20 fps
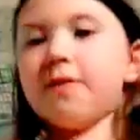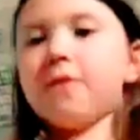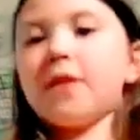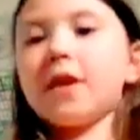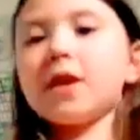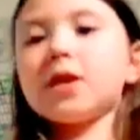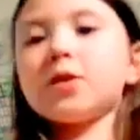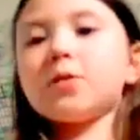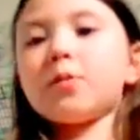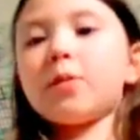
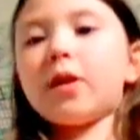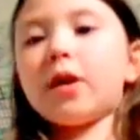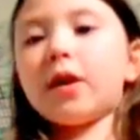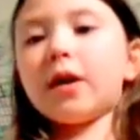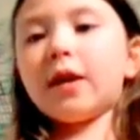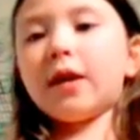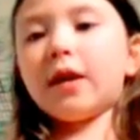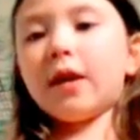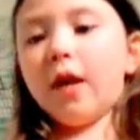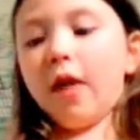this
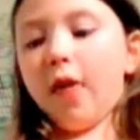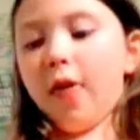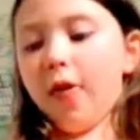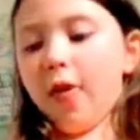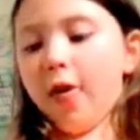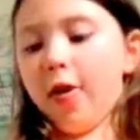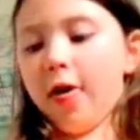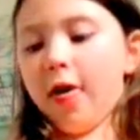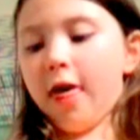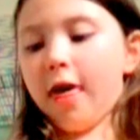one
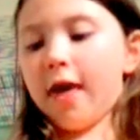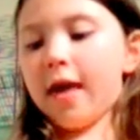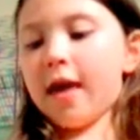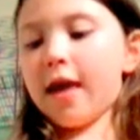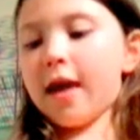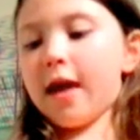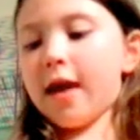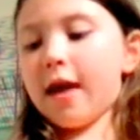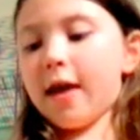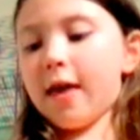
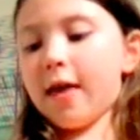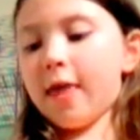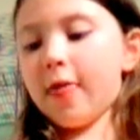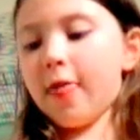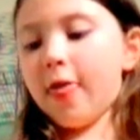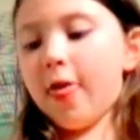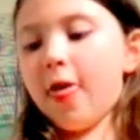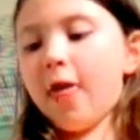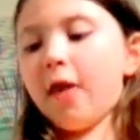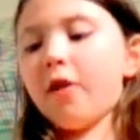here.
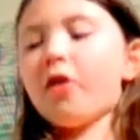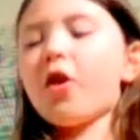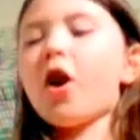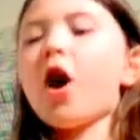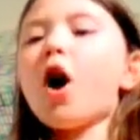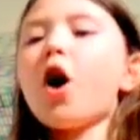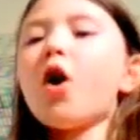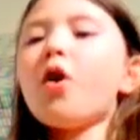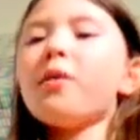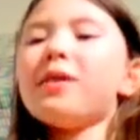
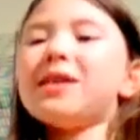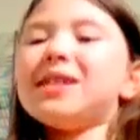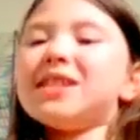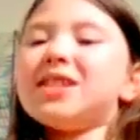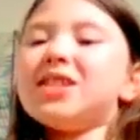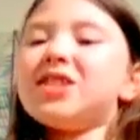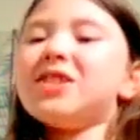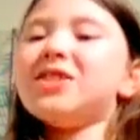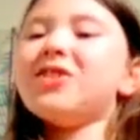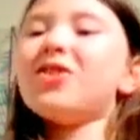No, it is
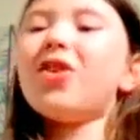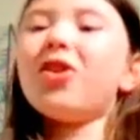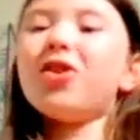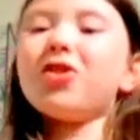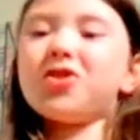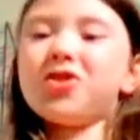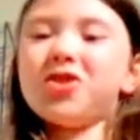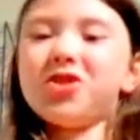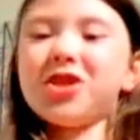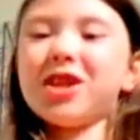
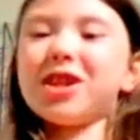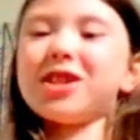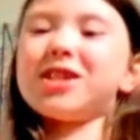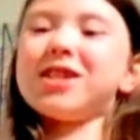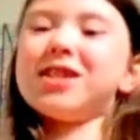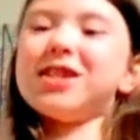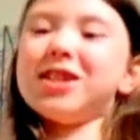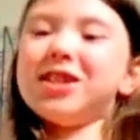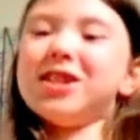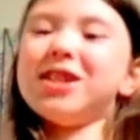not
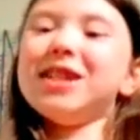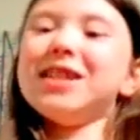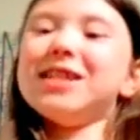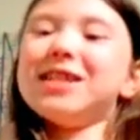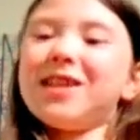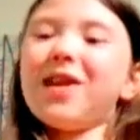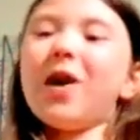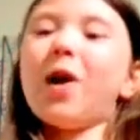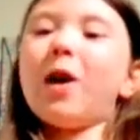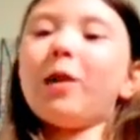just a sheet
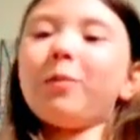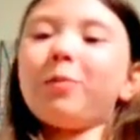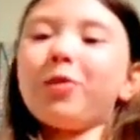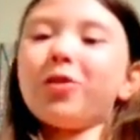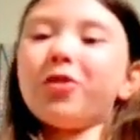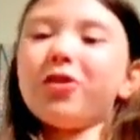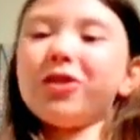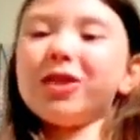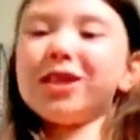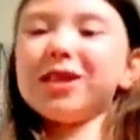of
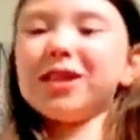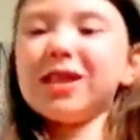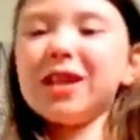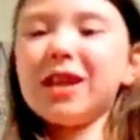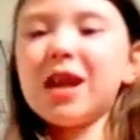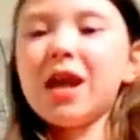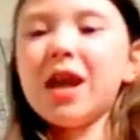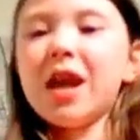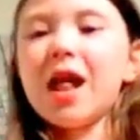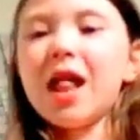cardboard.
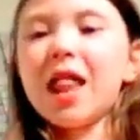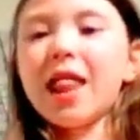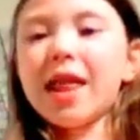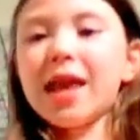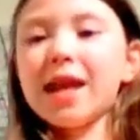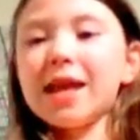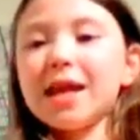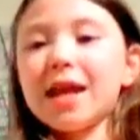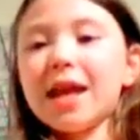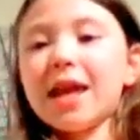It